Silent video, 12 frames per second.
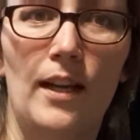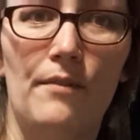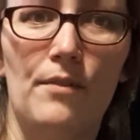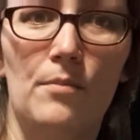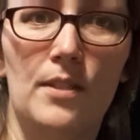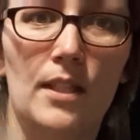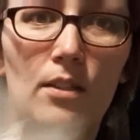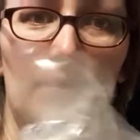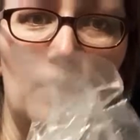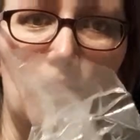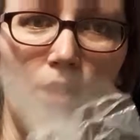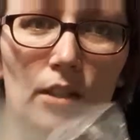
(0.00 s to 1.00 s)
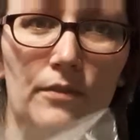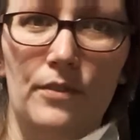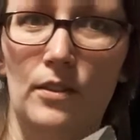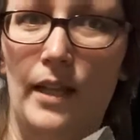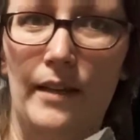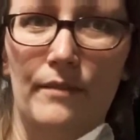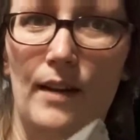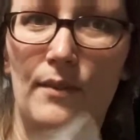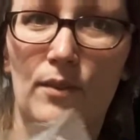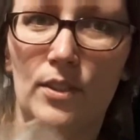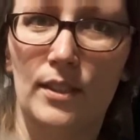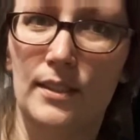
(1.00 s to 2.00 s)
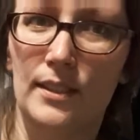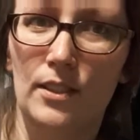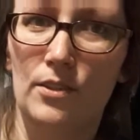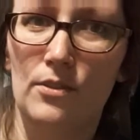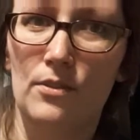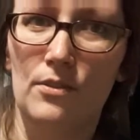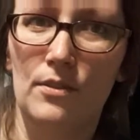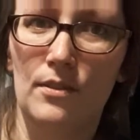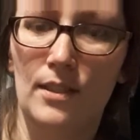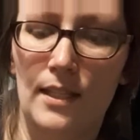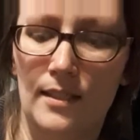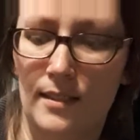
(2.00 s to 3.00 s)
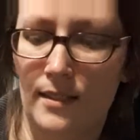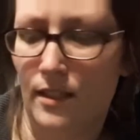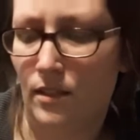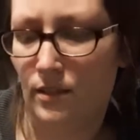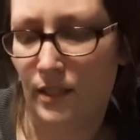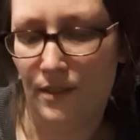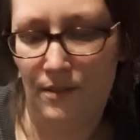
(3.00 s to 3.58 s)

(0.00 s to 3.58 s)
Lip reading: have them sit on the shelf for like 5 or 6 years necessarily.